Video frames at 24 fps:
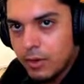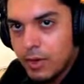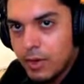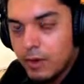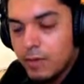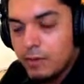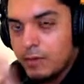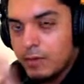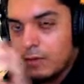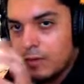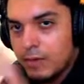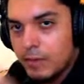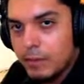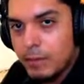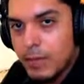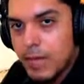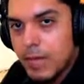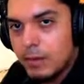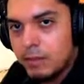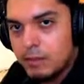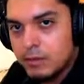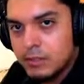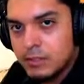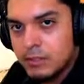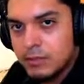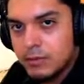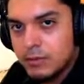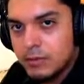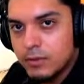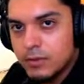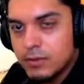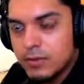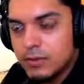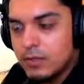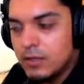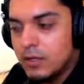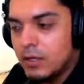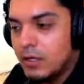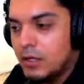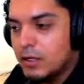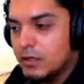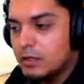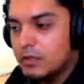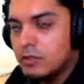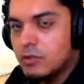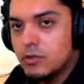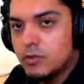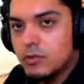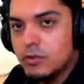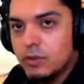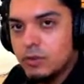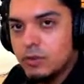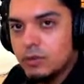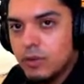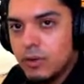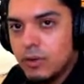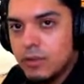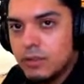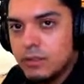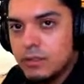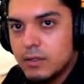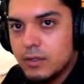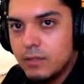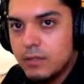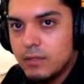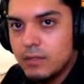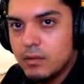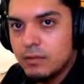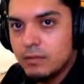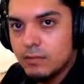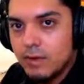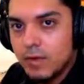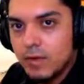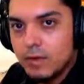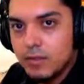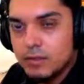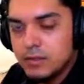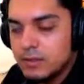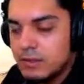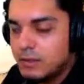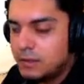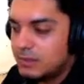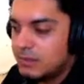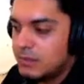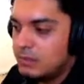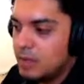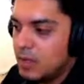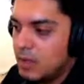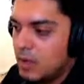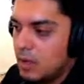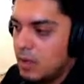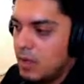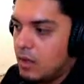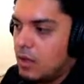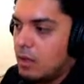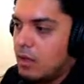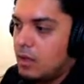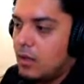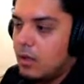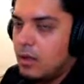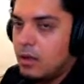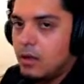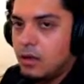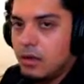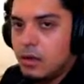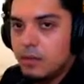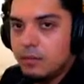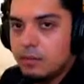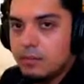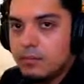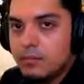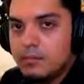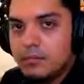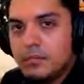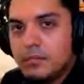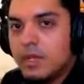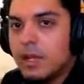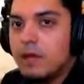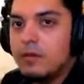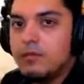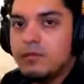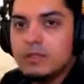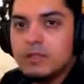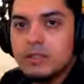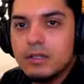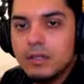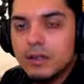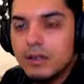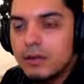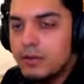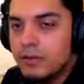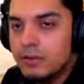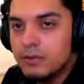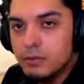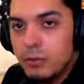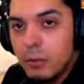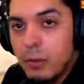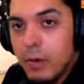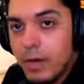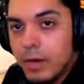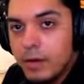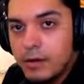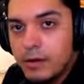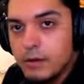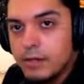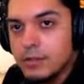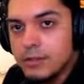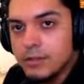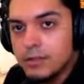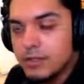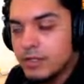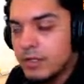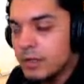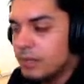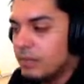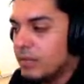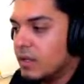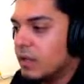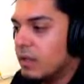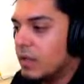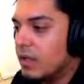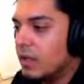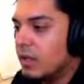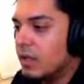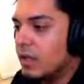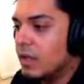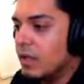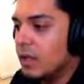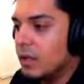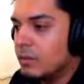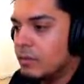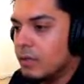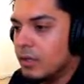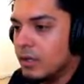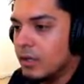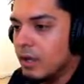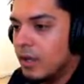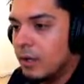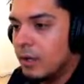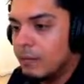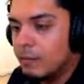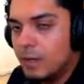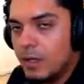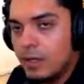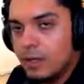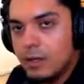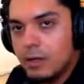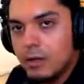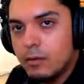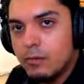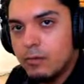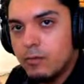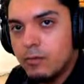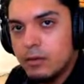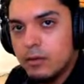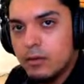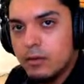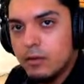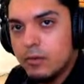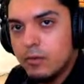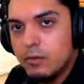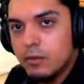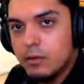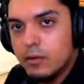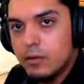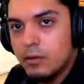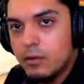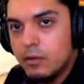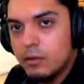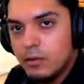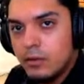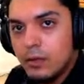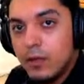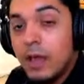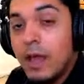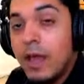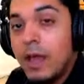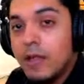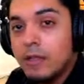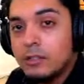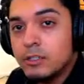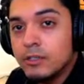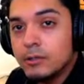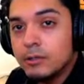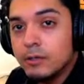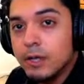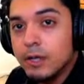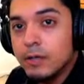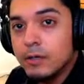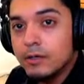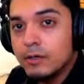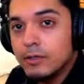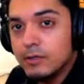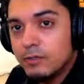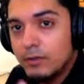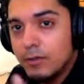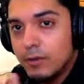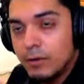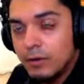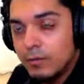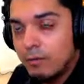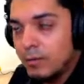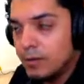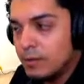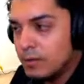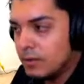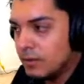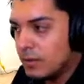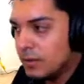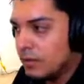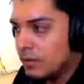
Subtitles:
from the power source to the rest of the device. Obviously you're gonna use wires or something like that, but I mean, like, what are the actuators? What are we trying to